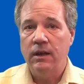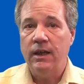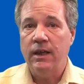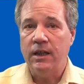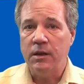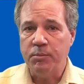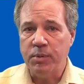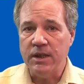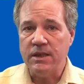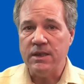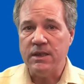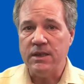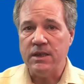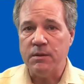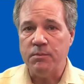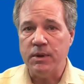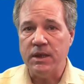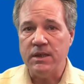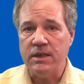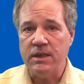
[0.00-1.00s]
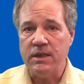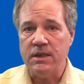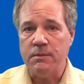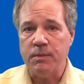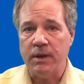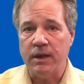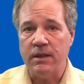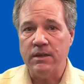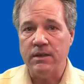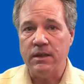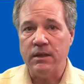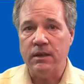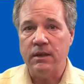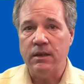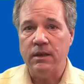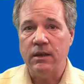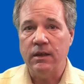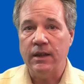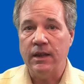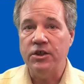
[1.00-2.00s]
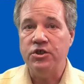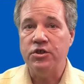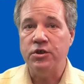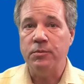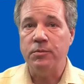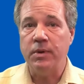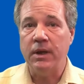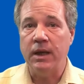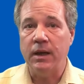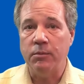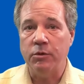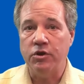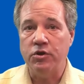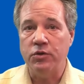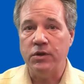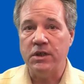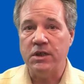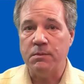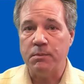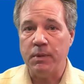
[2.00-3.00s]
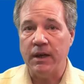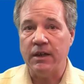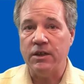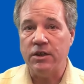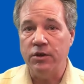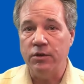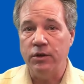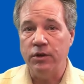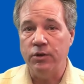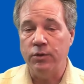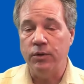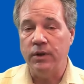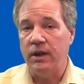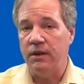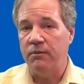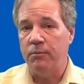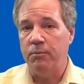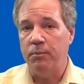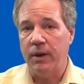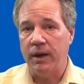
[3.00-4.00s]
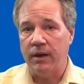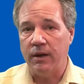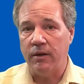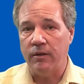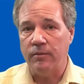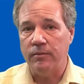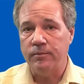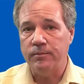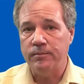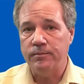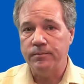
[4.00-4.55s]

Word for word: In the business-to-business space, they should be able to expect you to do it even better.